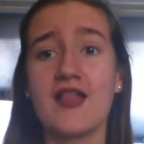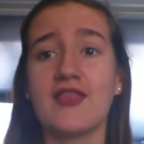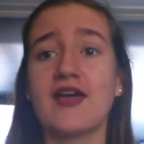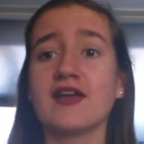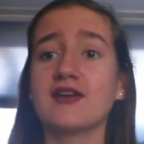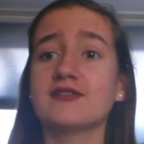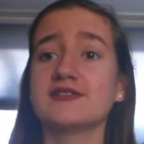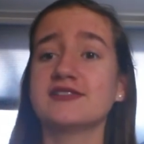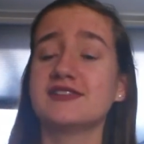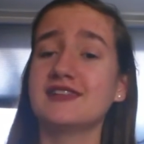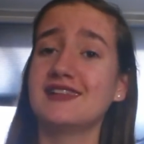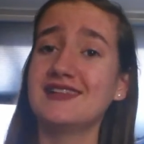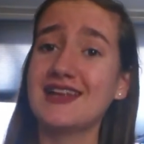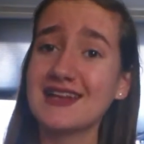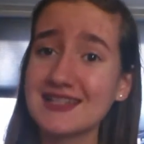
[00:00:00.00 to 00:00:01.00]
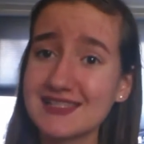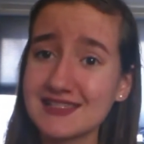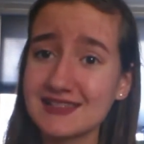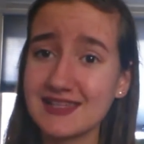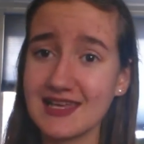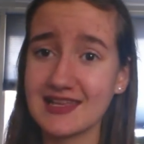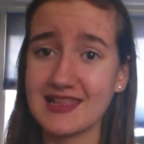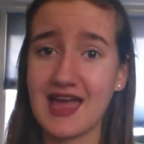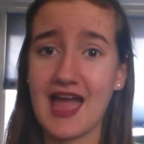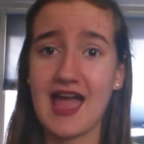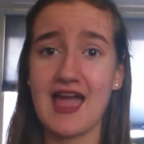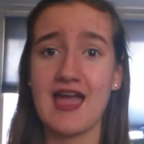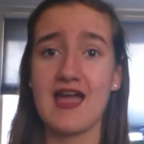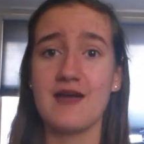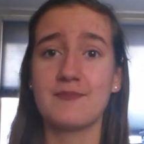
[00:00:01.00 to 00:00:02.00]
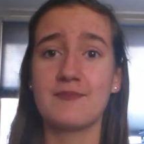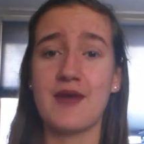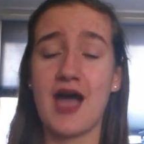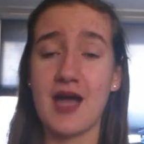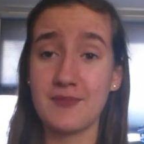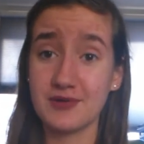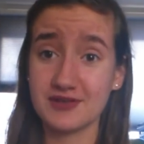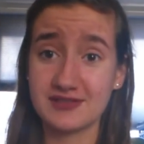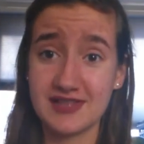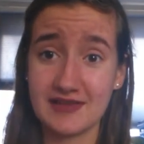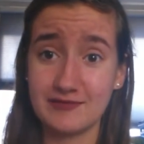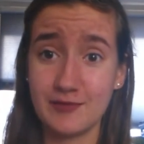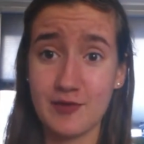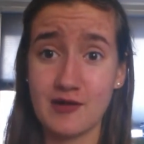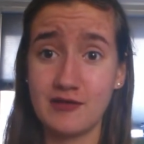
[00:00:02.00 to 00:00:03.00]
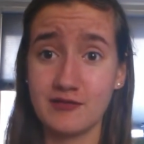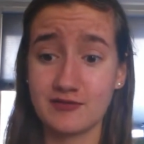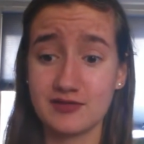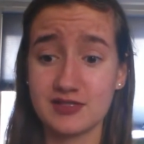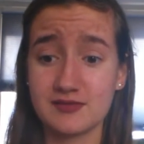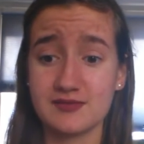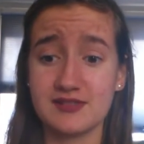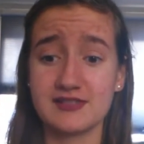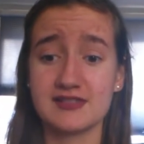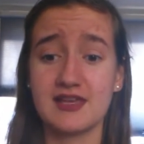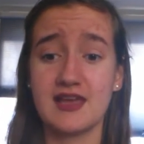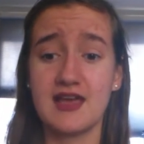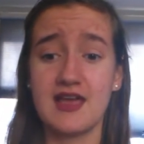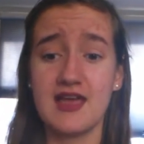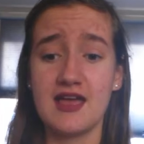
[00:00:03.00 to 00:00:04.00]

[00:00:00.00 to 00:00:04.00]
And that goes into the next thing that I personally have a problem with Christmas.